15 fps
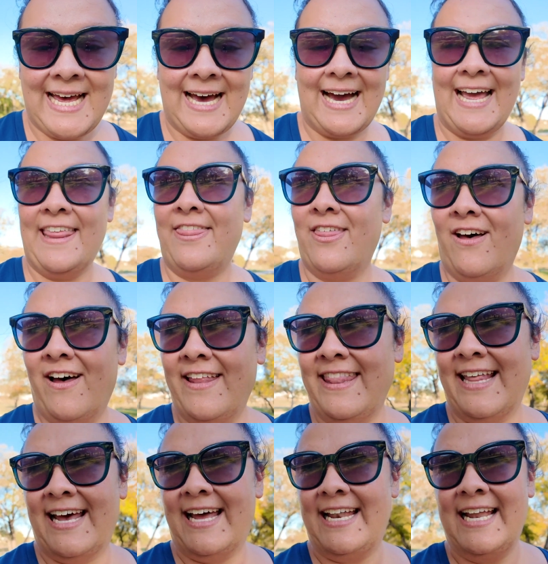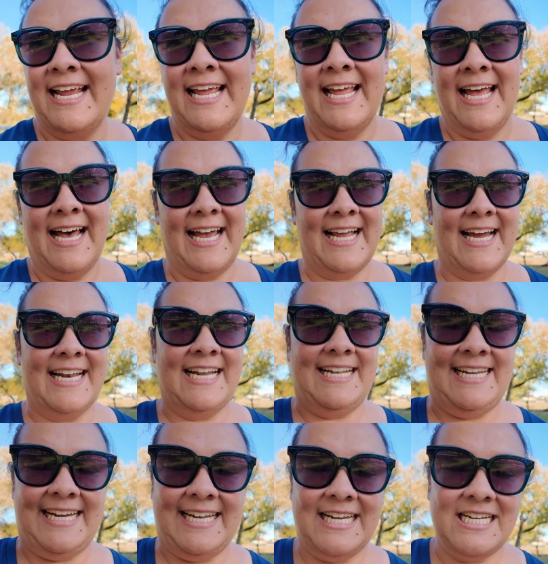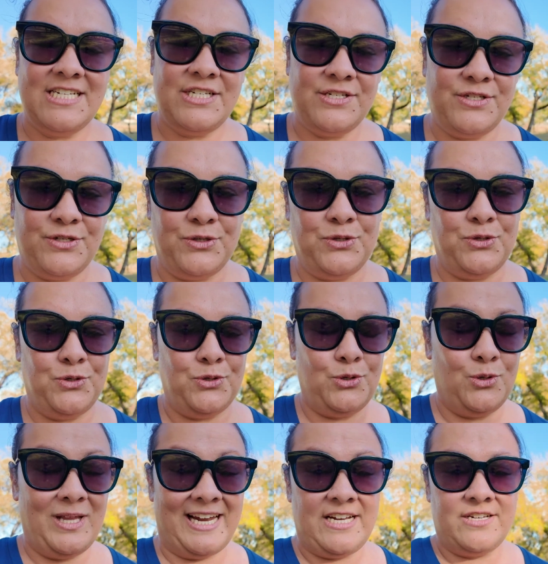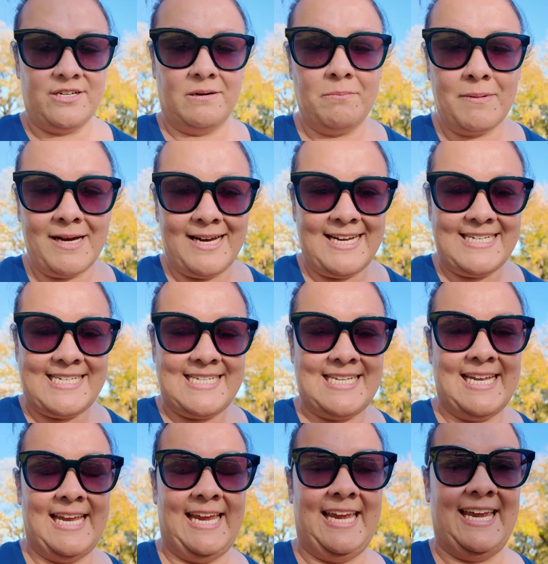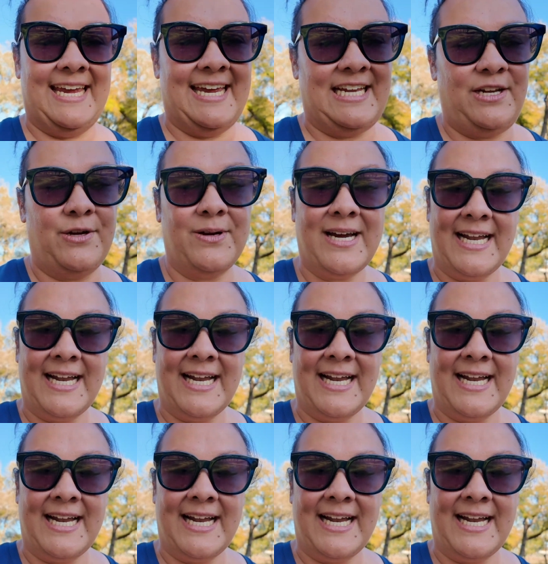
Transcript: I thought that I kind of needed to do like jump cuts and,